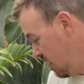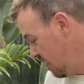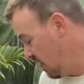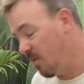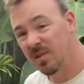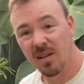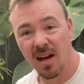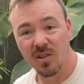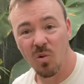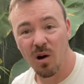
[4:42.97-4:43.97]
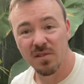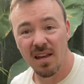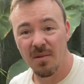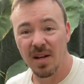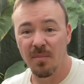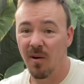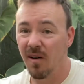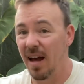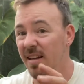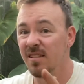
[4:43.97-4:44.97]
that was a 12 centimeter pot
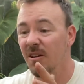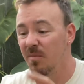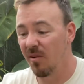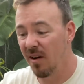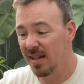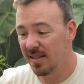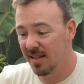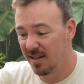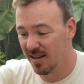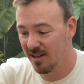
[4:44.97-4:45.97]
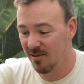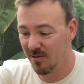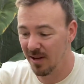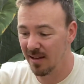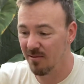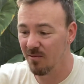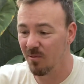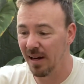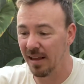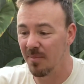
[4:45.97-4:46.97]
at a certain price, when
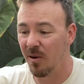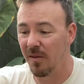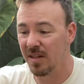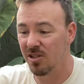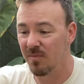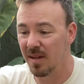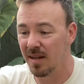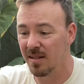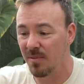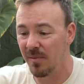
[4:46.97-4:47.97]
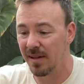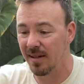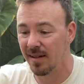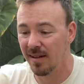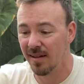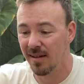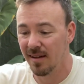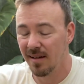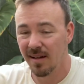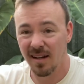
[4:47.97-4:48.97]
really the pot this should be in is probably
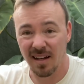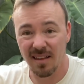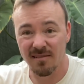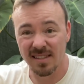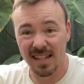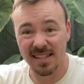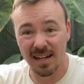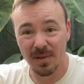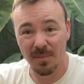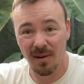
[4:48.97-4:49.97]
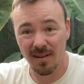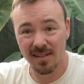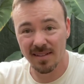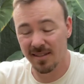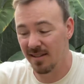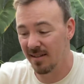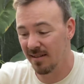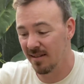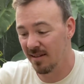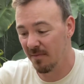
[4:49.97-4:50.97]
like a little 6 centimeter pot. So